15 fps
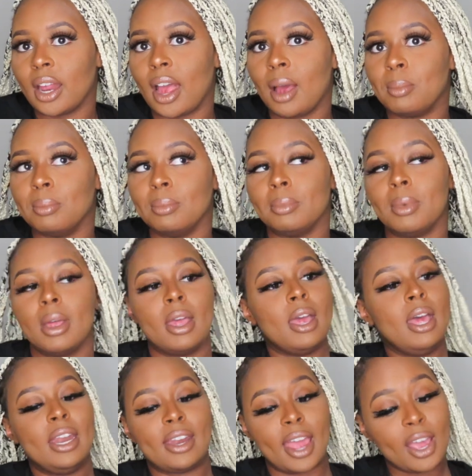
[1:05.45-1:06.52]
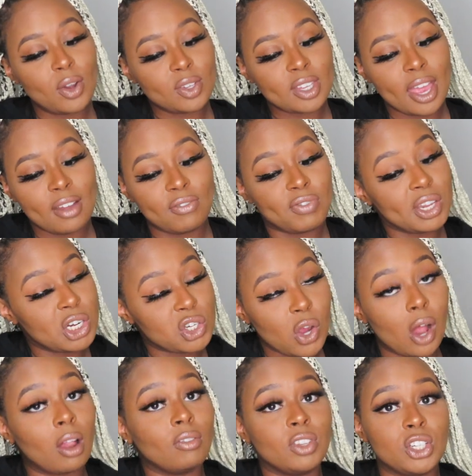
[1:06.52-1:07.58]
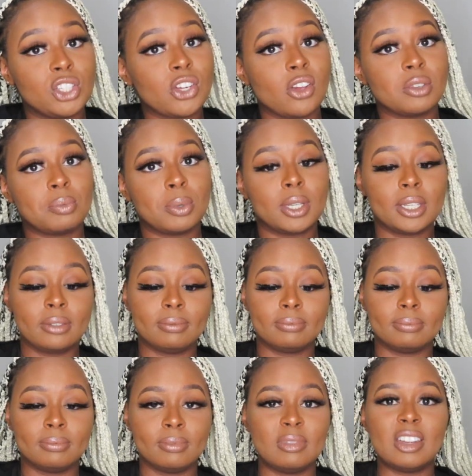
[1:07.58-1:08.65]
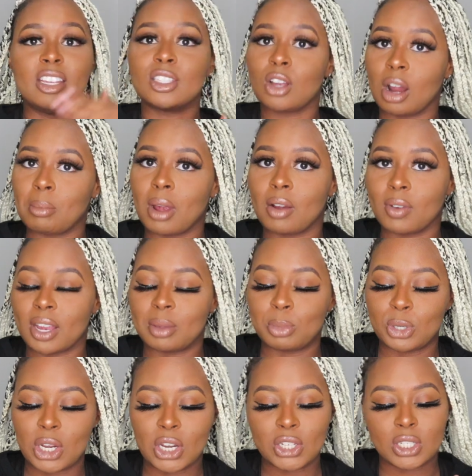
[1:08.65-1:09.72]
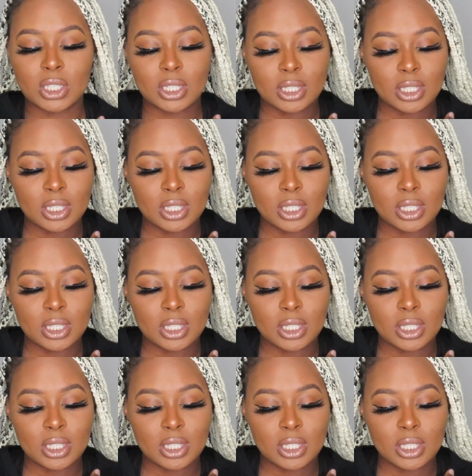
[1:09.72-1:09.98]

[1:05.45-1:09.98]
I'm not going to say I finished all of these shows, but these are my recommendations.